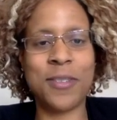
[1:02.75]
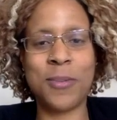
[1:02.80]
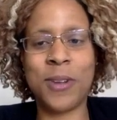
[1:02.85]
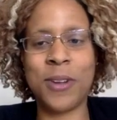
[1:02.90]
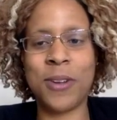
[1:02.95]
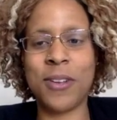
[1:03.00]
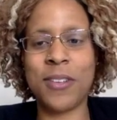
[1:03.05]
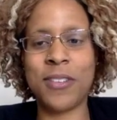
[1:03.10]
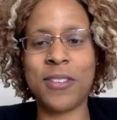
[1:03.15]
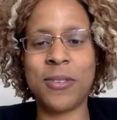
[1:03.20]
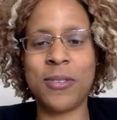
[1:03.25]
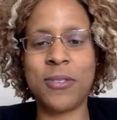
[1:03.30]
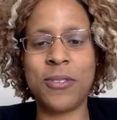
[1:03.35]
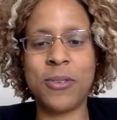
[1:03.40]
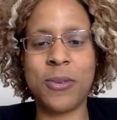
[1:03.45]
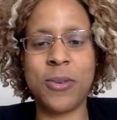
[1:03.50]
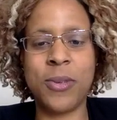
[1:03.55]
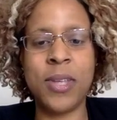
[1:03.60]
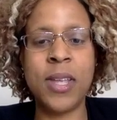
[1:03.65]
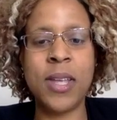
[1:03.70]
We also
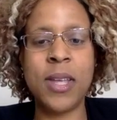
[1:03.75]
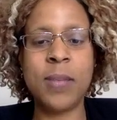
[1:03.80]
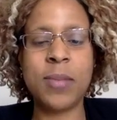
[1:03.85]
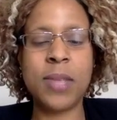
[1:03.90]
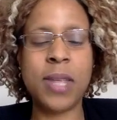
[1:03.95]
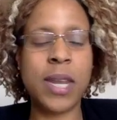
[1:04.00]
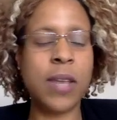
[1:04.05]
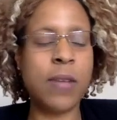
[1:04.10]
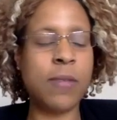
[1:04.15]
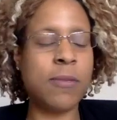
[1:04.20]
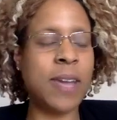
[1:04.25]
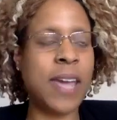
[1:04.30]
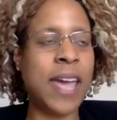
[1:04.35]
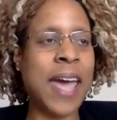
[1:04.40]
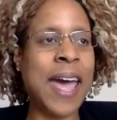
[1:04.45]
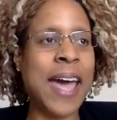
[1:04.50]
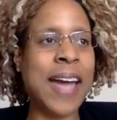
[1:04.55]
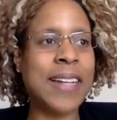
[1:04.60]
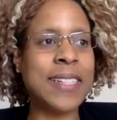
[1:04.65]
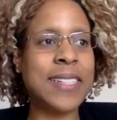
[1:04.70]
do plenty of
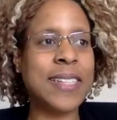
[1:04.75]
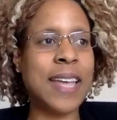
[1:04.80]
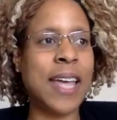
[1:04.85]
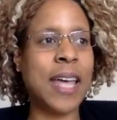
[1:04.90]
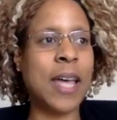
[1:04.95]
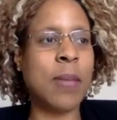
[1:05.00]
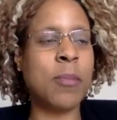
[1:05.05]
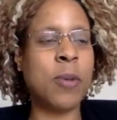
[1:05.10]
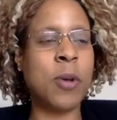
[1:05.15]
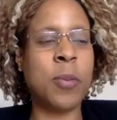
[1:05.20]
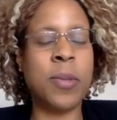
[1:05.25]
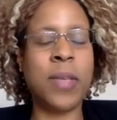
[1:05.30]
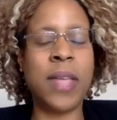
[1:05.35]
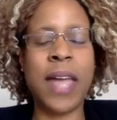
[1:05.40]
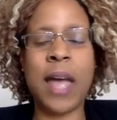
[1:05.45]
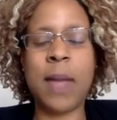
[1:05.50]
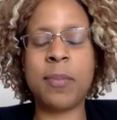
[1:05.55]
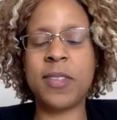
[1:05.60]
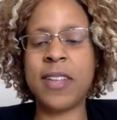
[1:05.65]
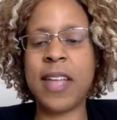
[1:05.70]
React, mobile
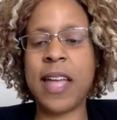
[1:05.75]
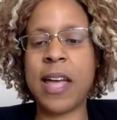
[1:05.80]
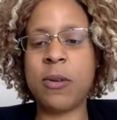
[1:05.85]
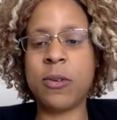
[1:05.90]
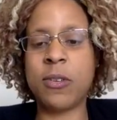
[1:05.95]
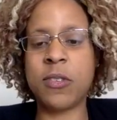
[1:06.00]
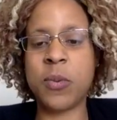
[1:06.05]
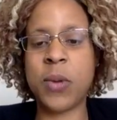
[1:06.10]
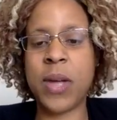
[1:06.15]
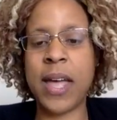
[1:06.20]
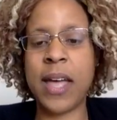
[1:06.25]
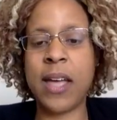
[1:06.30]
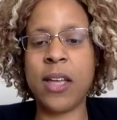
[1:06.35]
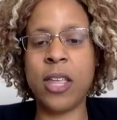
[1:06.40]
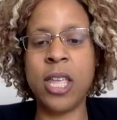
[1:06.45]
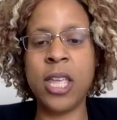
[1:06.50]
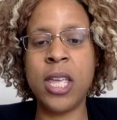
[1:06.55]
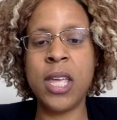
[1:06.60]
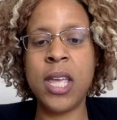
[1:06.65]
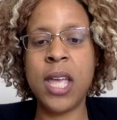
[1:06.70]
apps now as well.
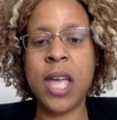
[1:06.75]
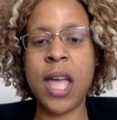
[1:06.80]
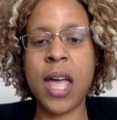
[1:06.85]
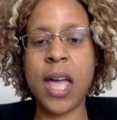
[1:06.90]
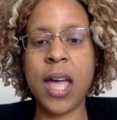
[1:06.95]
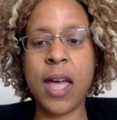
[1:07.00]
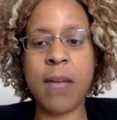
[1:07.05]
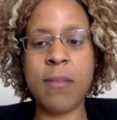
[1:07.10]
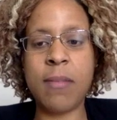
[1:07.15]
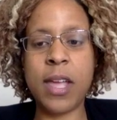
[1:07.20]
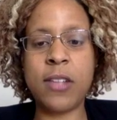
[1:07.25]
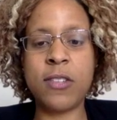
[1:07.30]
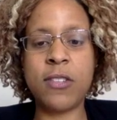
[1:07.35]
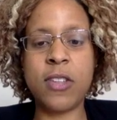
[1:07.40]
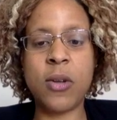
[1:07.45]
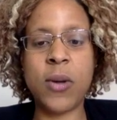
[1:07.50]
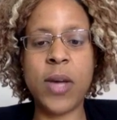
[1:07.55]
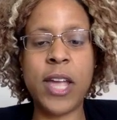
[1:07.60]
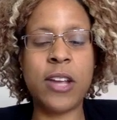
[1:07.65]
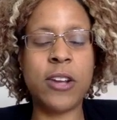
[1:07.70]
And
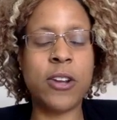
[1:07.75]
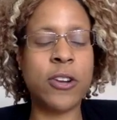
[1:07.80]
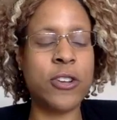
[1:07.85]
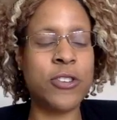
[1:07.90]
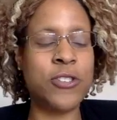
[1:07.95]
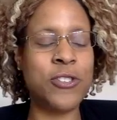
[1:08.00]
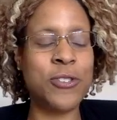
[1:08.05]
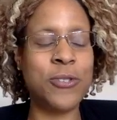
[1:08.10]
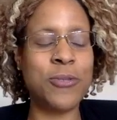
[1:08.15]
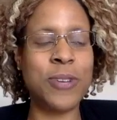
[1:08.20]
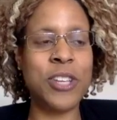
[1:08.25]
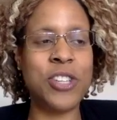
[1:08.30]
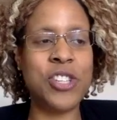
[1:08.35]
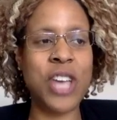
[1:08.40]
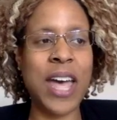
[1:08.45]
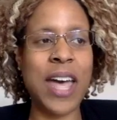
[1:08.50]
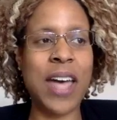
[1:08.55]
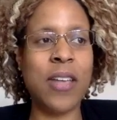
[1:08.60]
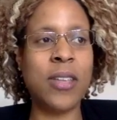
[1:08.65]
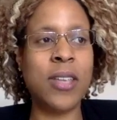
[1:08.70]
so I encourage you to reach
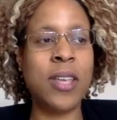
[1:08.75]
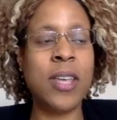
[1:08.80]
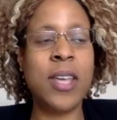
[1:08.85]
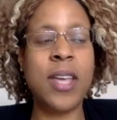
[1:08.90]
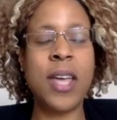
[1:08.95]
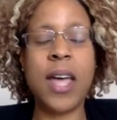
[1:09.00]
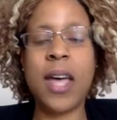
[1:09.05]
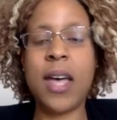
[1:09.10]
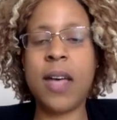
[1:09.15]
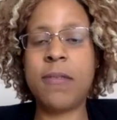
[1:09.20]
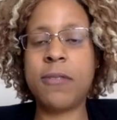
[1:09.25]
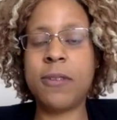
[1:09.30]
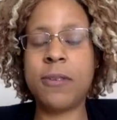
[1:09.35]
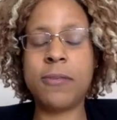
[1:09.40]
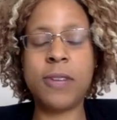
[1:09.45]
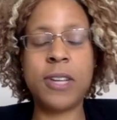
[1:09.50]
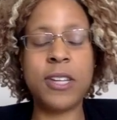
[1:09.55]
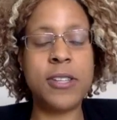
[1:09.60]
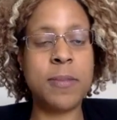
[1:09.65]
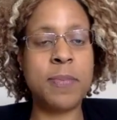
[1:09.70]
out. Feel
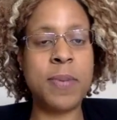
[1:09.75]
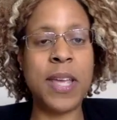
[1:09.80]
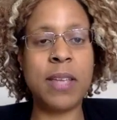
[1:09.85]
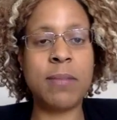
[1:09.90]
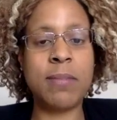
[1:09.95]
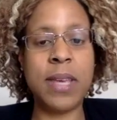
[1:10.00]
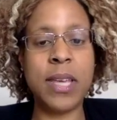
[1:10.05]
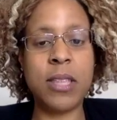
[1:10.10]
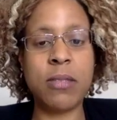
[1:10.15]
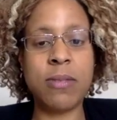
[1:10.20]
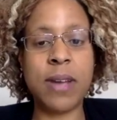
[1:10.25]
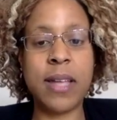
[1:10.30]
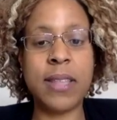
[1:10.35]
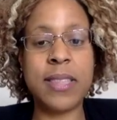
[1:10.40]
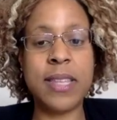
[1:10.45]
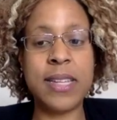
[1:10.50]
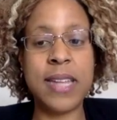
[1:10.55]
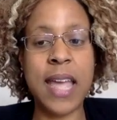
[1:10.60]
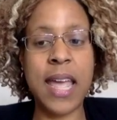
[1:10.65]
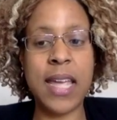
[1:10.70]
free to ping me throughout
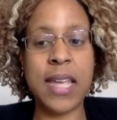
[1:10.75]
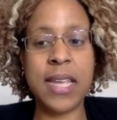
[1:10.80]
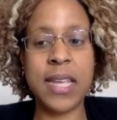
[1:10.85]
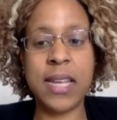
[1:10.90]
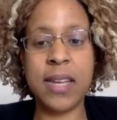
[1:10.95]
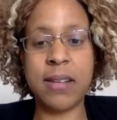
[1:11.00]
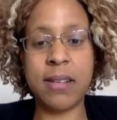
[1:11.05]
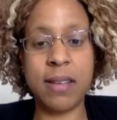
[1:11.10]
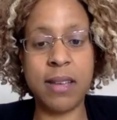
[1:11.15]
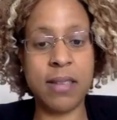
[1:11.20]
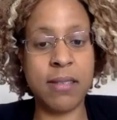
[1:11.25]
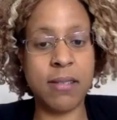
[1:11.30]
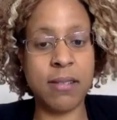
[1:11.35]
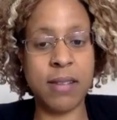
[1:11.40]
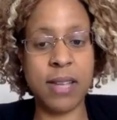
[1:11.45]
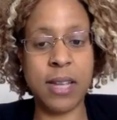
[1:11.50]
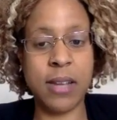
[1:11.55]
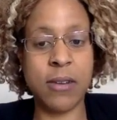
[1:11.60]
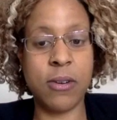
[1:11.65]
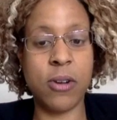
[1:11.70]
the day here, either
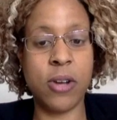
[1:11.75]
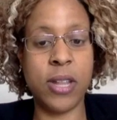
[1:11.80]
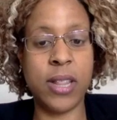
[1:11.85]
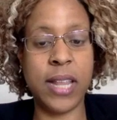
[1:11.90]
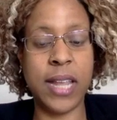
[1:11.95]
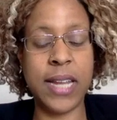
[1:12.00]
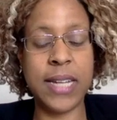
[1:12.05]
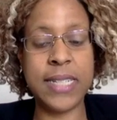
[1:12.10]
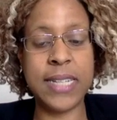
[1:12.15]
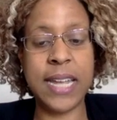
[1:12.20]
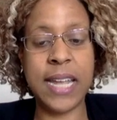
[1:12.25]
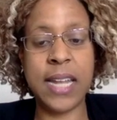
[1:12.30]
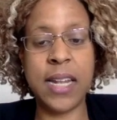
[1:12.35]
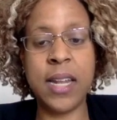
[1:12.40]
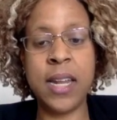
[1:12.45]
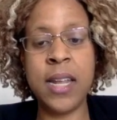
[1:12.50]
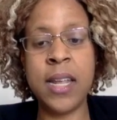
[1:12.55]
here or on LinkedIn.